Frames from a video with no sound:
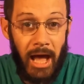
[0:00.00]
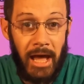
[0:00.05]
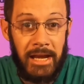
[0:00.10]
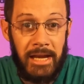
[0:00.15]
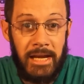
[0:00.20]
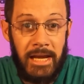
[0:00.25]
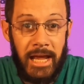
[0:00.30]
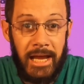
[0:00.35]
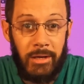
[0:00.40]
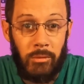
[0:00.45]
I
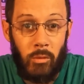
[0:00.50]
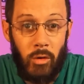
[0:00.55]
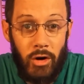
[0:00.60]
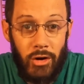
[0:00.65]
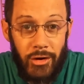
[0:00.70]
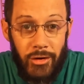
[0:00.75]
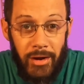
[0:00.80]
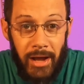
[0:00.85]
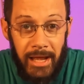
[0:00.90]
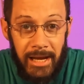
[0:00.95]
didn't add the
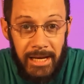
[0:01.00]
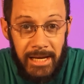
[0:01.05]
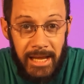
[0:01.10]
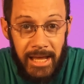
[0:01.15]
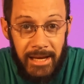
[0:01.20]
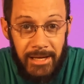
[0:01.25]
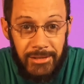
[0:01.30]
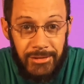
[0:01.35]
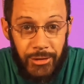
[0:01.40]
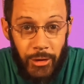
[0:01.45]
water, I didn't
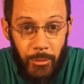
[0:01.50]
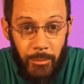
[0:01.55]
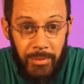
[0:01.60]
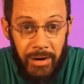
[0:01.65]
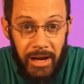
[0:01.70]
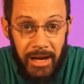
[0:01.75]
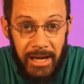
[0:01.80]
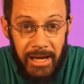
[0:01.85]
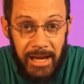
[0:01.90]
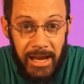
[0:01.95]
add the soap,
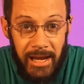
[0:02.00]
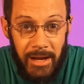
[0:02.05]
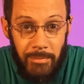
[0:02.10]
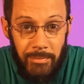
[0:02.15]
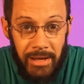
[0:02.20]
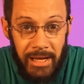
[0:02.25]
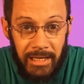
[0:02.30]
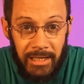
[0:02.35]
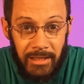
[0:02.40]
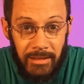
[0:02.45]
and I didn't add the
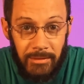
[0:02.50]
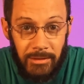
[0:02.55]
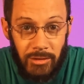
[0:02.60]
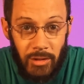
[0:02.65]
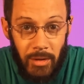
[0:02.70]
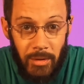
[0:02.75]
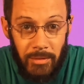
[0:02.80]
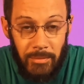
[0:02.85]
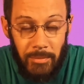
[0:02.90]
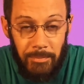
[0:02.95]

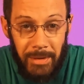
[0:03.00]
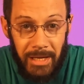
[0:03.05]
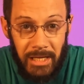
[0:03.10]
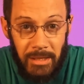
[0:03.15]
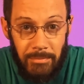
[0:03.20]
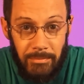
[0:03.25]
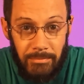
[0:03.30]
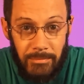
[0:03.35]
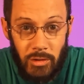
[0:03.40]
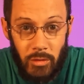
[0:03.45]

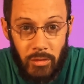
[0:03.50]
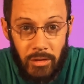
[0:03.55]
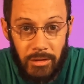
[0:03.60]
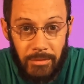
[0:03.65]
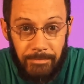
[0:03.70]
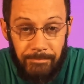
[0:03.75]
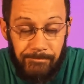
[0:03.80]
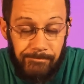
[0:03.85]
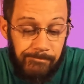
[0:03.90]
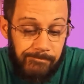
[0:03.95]
baking soda.